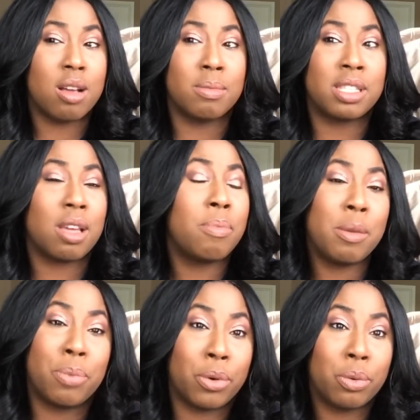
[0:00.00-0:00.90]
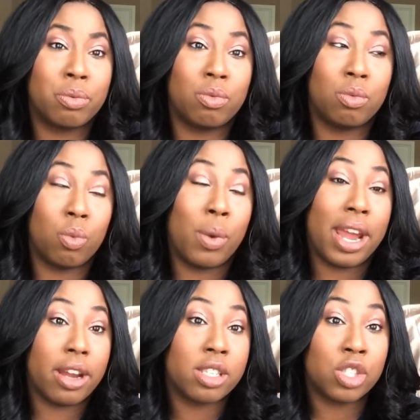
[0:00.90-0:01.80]
Some people
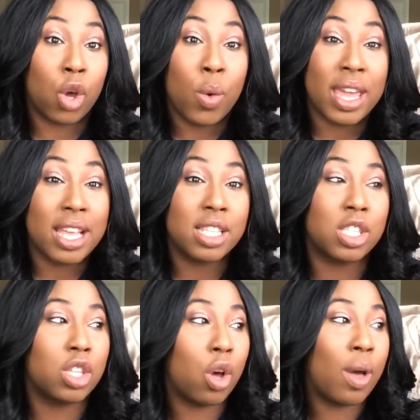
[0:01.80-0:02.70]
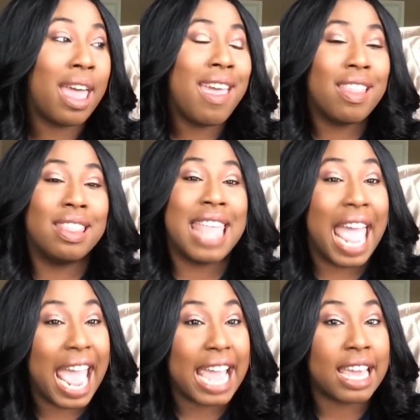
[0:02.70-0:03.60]
wear sew-ins, so
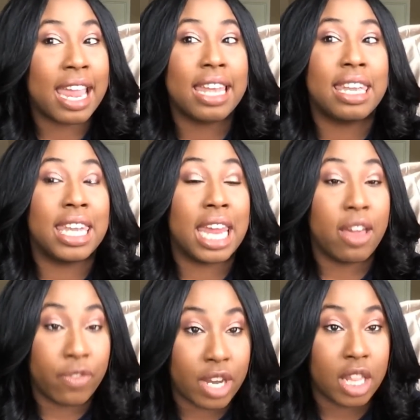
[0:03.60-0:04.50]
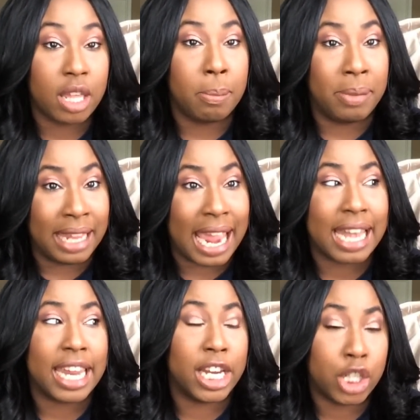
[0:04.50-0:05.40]
that can definitely be
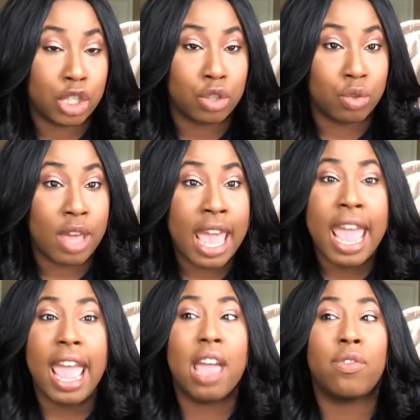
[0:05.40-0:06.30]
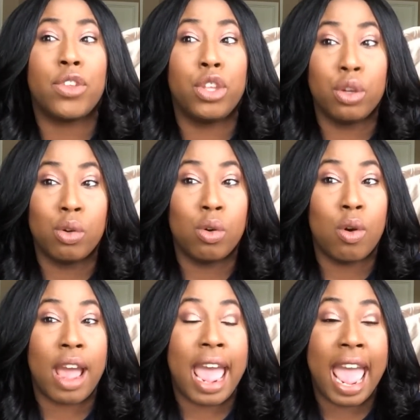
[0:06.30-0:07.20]
an issue if
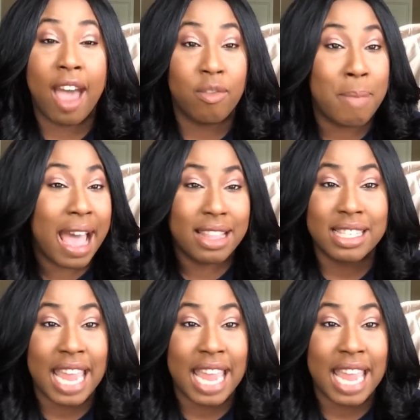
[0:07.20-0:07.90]
you have this